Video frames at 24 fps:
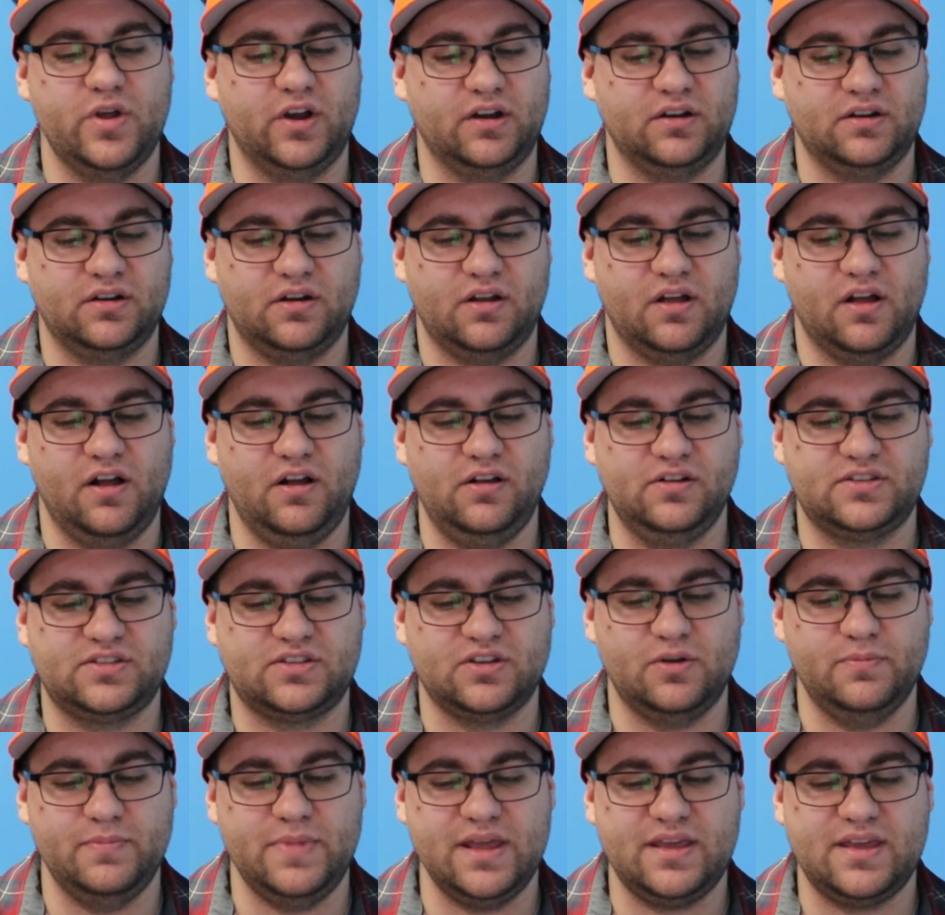are
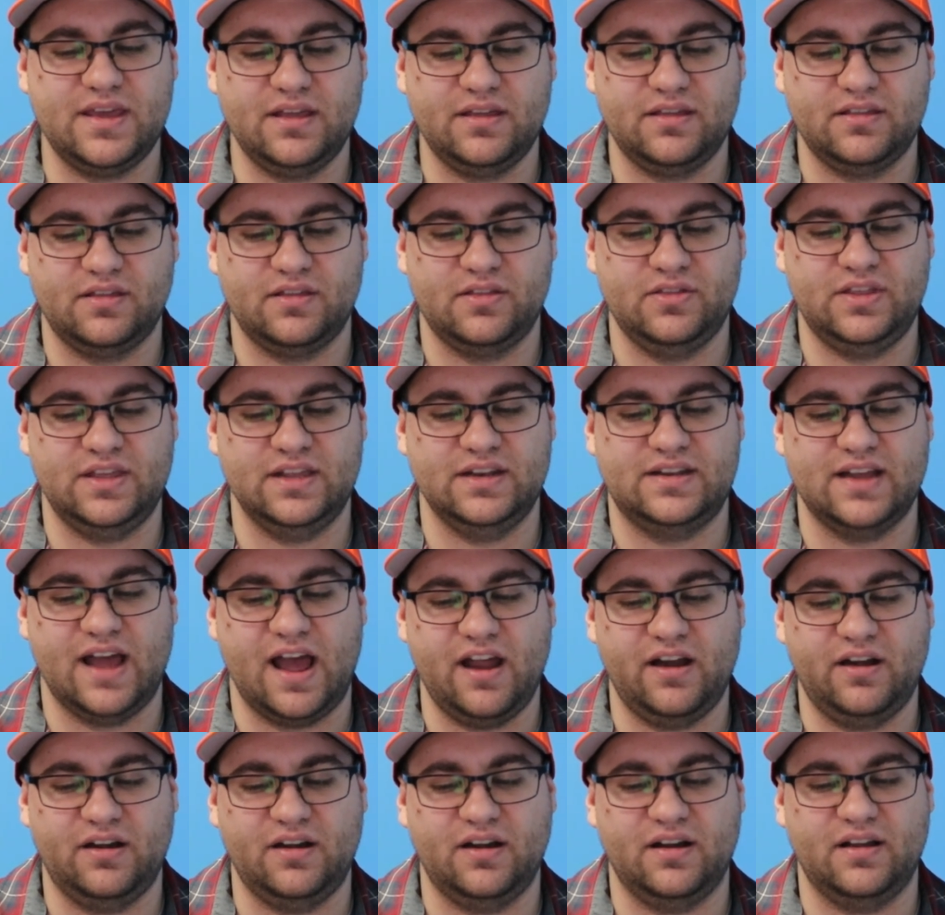also making the
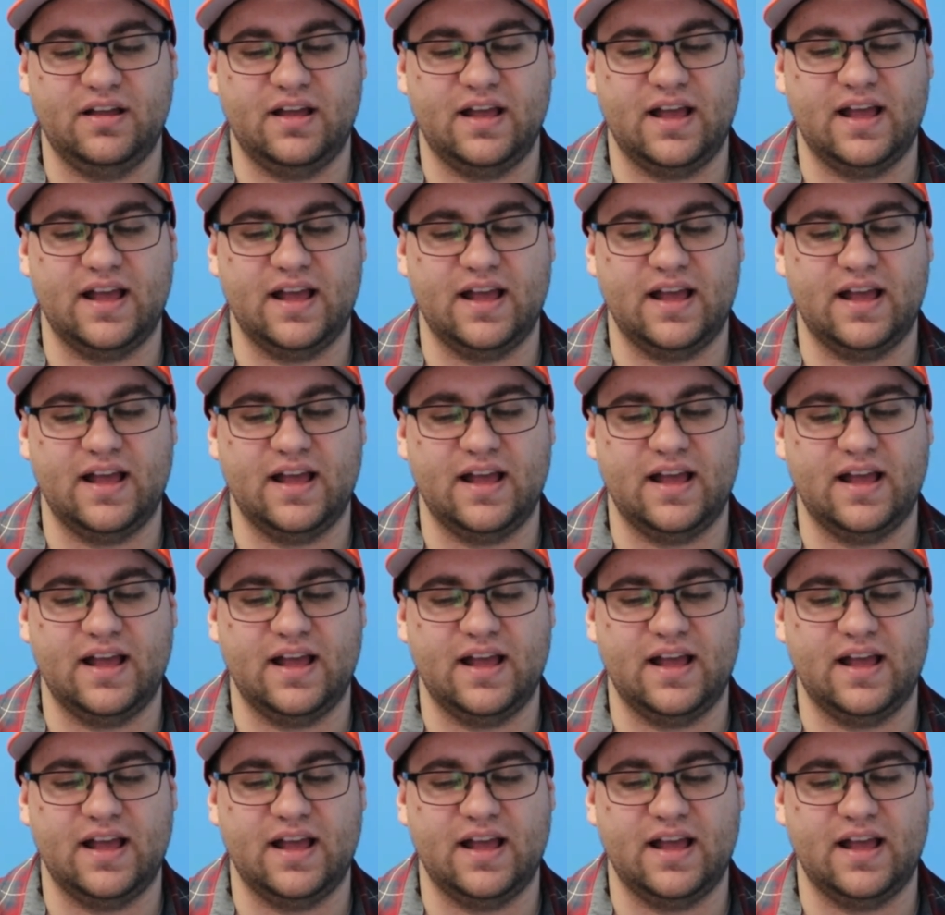entire